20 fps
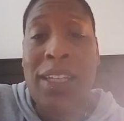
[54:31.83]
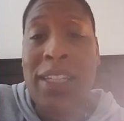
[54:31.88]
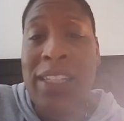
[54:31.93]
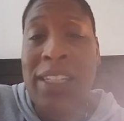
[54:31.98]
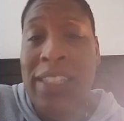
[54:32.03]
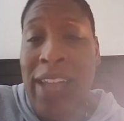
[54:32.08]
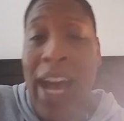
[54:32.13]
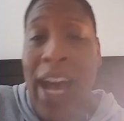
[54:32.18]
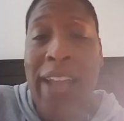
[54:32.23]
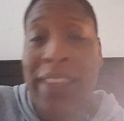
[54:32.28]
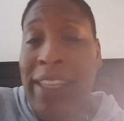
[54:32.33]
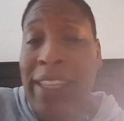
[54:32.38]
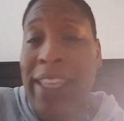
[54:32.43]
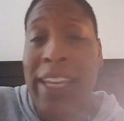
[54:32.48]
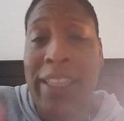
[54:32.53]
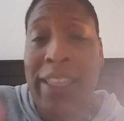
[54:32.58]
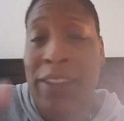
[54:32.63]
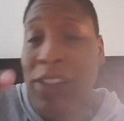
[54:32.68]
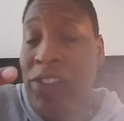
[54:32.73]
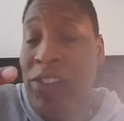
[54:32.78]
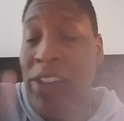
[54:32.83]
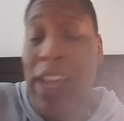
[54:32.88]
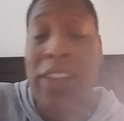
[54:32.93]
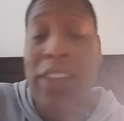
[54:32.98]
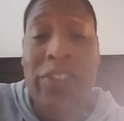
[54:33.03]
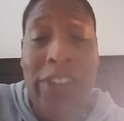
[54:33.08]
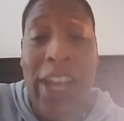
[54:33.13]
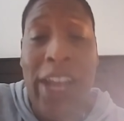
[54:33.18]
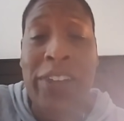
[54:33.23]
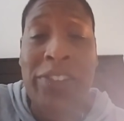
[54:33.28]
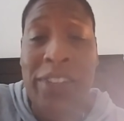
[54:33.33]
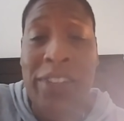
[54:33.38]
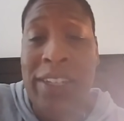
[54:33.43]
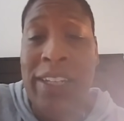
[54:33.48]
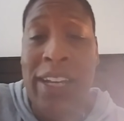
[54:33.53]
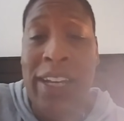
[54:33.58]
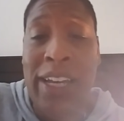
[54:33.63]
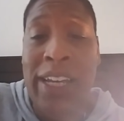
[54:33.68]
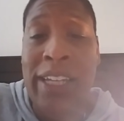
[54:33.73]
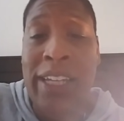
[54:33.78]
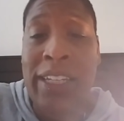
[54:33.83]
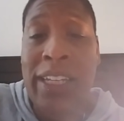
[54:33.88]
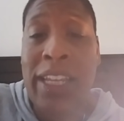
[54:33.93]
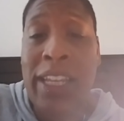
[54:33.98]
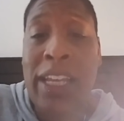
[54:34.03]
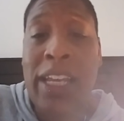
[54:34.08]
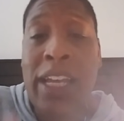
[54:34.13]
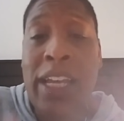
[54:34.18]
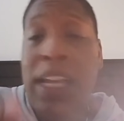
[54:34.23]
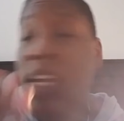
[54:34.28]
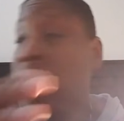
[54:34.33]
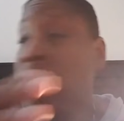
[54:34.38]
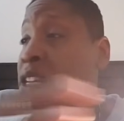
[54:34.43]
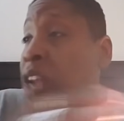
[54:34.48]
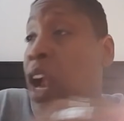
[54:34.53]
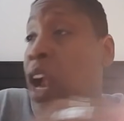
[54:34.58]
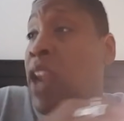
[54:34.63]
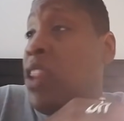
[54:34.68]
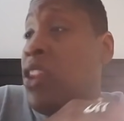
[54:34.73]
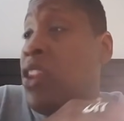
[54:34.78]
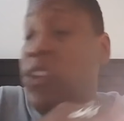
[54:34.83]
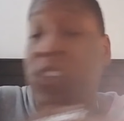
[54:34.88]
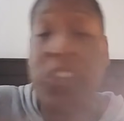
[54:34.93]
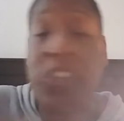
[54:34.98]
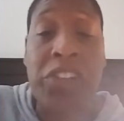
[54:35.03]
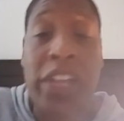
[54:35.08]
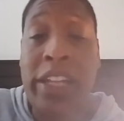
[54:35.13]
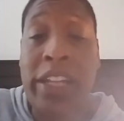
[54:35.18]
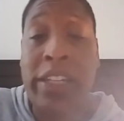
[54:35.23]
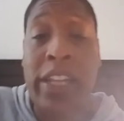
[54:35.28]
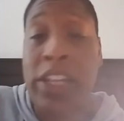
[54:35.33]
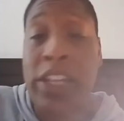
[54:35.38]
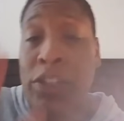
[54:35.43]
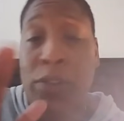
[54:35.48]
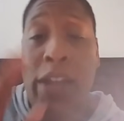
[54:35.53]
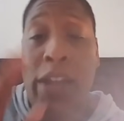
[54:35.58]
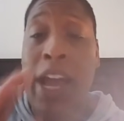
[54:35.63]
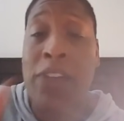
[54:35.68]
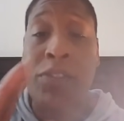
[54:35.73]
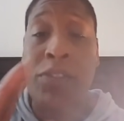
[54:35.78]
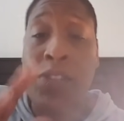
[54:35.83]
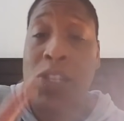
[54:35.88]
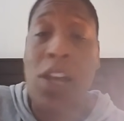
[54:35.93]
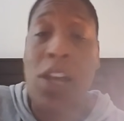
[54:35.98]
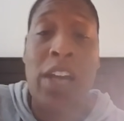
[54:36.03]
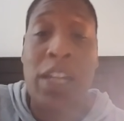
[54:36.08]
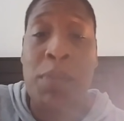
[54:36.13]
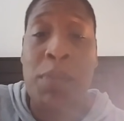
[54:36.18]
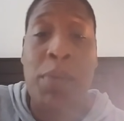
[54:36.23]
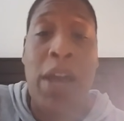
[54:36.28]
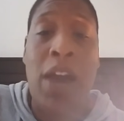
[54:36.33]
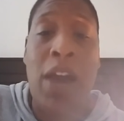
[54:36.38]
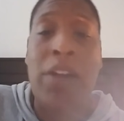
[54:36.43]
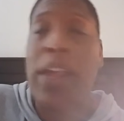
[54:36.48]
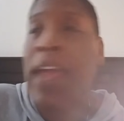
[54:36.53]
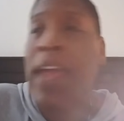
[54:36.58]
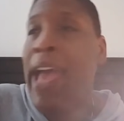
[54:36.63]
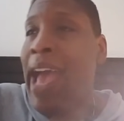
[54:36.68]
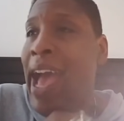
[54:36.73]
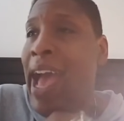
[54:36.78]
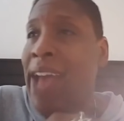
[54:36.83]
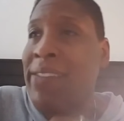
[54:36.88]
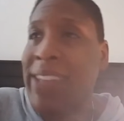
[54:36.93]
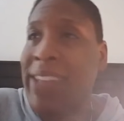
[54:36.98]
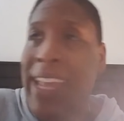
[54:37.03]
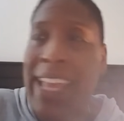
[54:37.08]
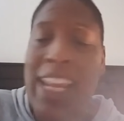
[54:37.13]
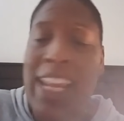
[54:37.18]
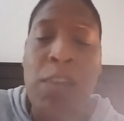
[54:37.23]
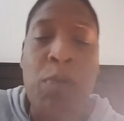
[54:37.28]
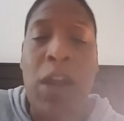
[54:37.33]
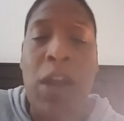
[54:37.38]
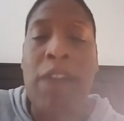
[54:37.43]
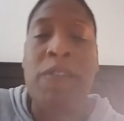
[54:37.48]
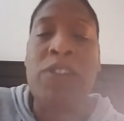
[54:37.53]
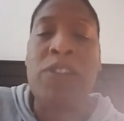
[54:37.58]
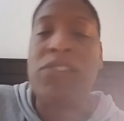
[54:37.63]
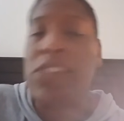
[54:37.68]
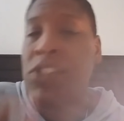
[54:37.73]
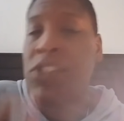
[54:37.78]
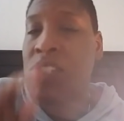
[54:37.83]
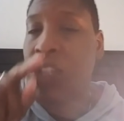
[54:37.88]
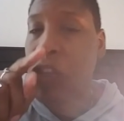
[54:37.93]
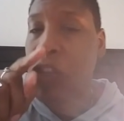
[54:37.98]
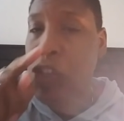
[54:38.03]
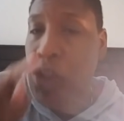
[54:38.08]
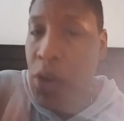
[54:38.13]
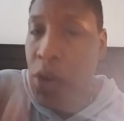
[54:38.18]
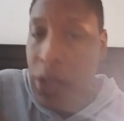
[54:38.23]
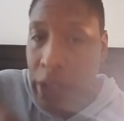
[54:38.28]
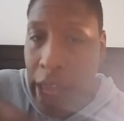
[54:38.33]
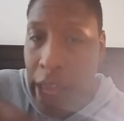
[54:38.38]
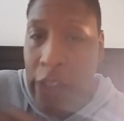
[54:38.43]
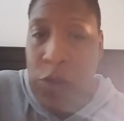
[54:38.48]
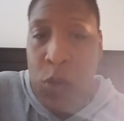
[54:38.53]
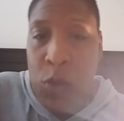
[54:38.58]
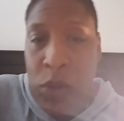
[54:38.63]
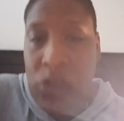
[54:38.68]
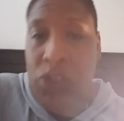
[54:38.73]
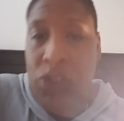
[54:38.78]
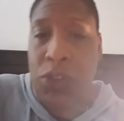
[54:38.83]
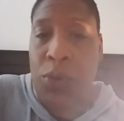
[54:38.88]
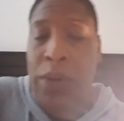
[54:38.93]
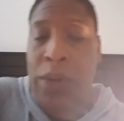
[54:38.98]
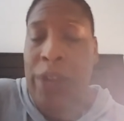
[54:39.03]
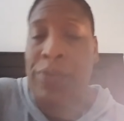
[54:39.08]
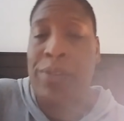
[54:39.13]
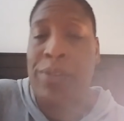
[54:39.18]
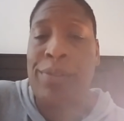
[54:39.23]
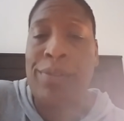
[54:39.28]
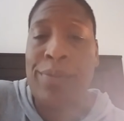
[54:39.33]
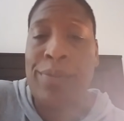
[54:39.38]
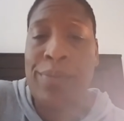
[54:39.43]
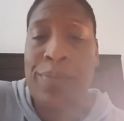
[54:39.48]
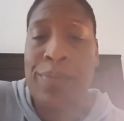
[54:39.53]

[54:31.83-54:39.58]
not to get the injection done, none of this shit that you guys are talking about has any relevancy to your life whatsoever.